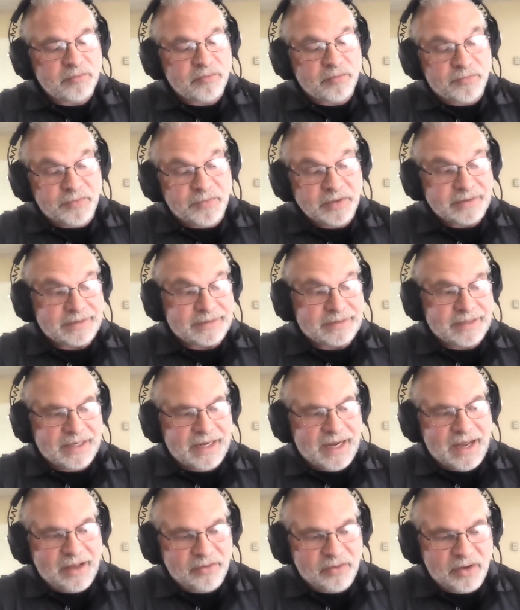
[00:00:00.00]
physically,
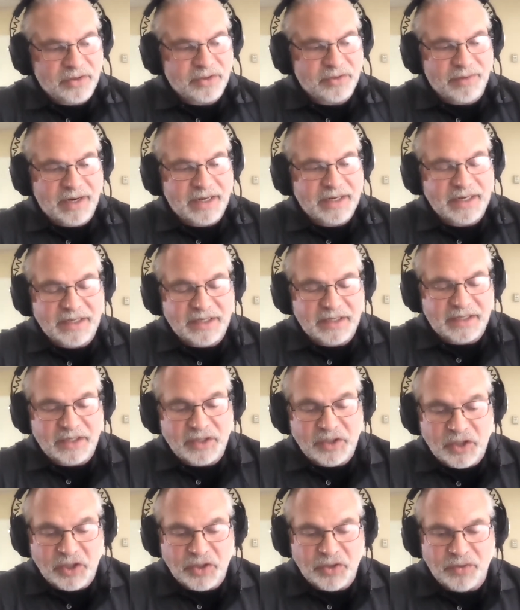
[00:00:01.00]
how long do I need to
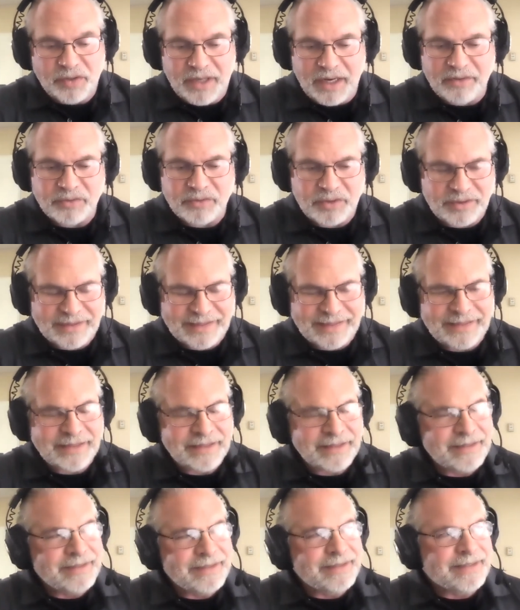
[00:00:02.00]
continue counseling?
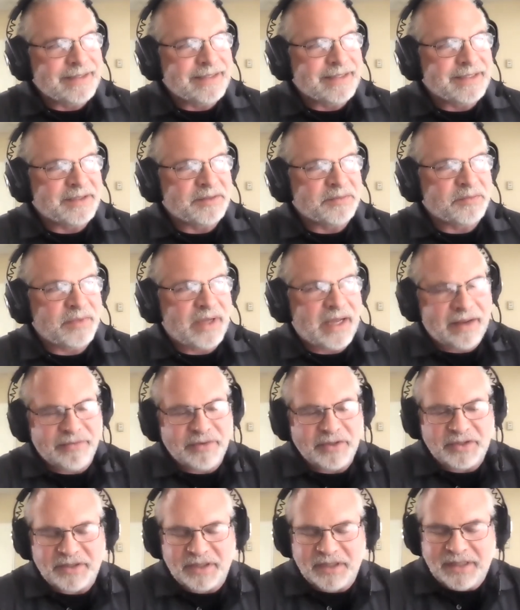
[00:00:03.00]

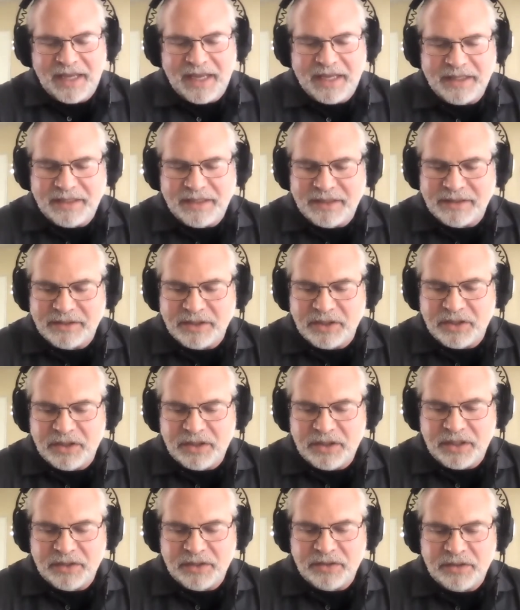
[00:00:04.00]
Obviously, that is
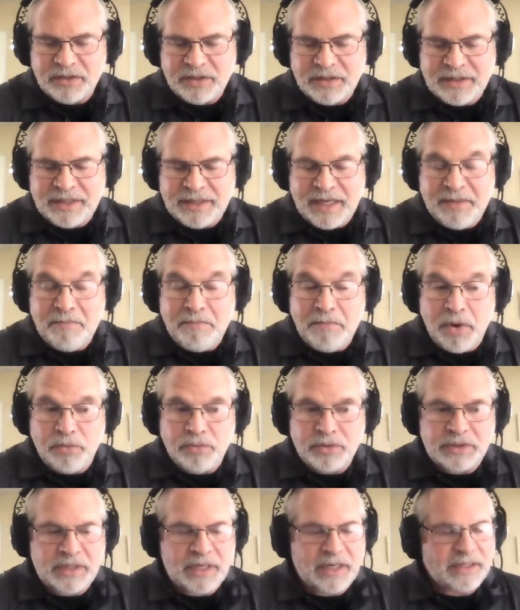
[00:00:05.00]
in
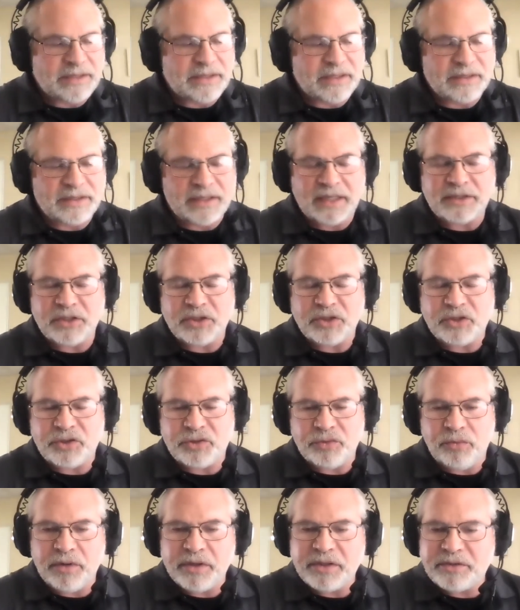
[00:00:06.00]
most cases, that's a
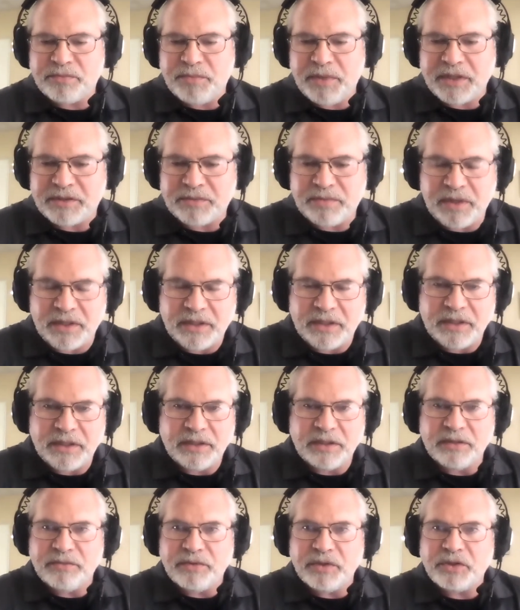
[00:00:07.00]
choice based upon the
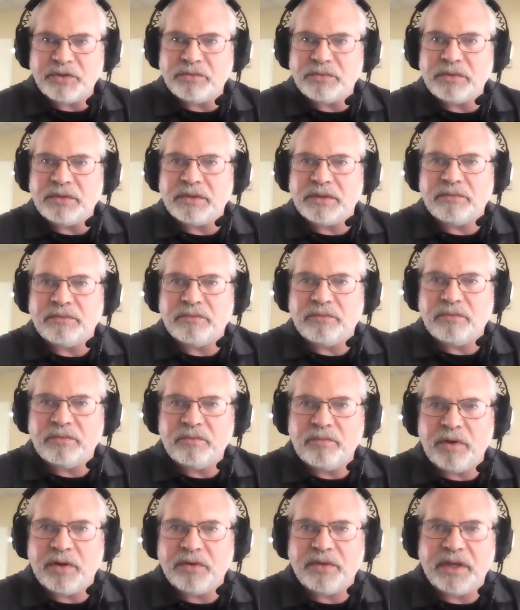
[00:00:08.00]
individual and
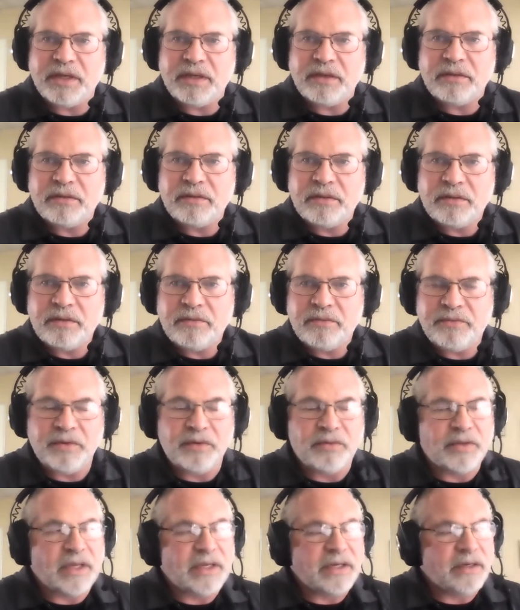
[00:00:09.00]
where they
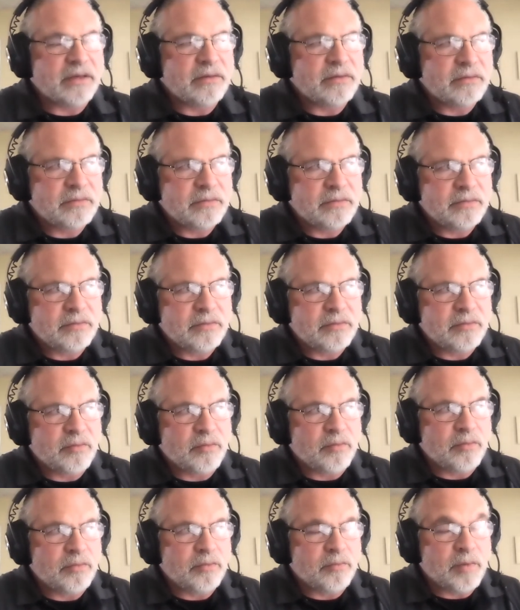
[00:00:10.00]
feel they
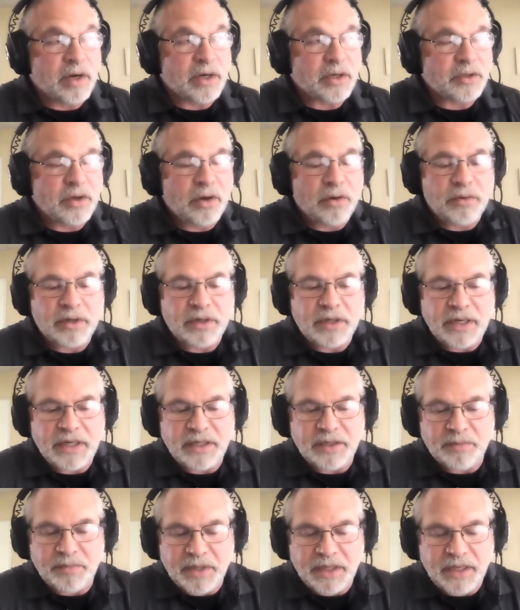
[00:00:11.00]
want to go and need
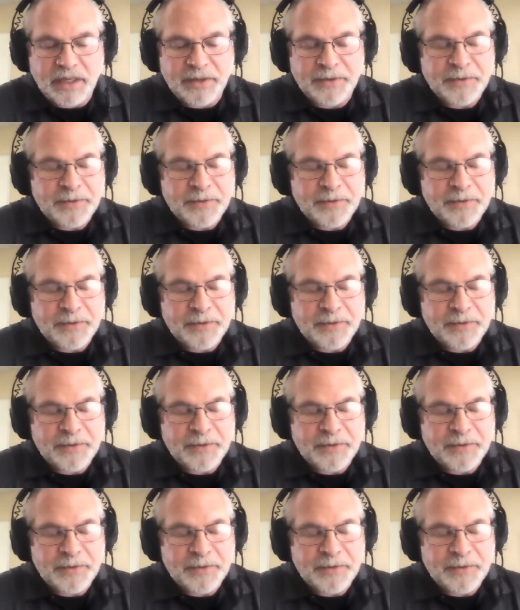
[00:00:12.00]
to be.